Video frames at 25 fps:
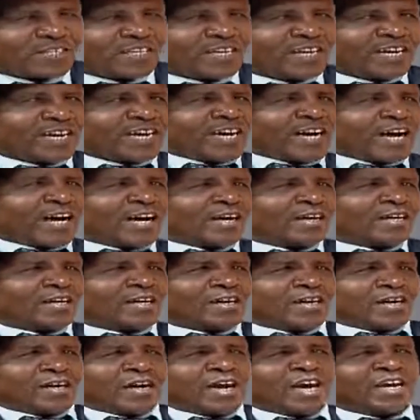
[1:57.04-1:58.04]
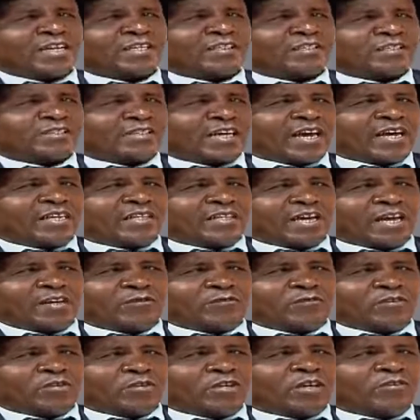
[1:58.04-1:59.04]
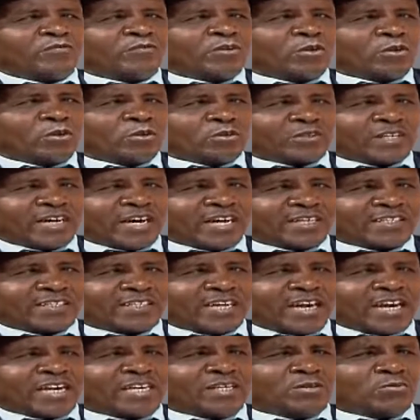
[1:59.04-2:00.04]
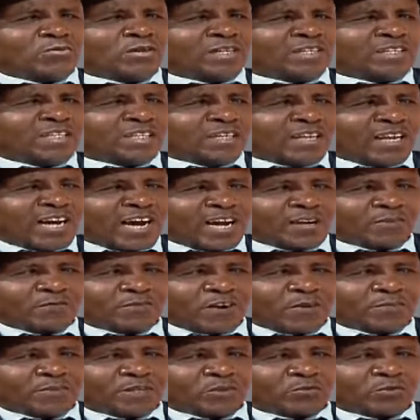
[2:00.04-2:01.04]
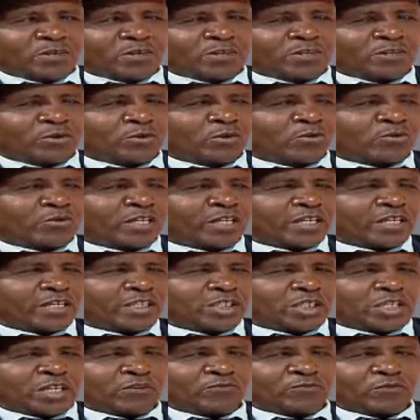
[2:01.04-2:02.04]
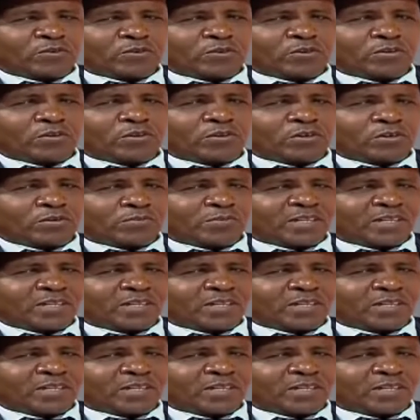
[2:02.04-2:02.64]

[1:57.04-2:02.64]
Yeah. And if you look at anyone in life, I mean, whether you're looking at Jeff or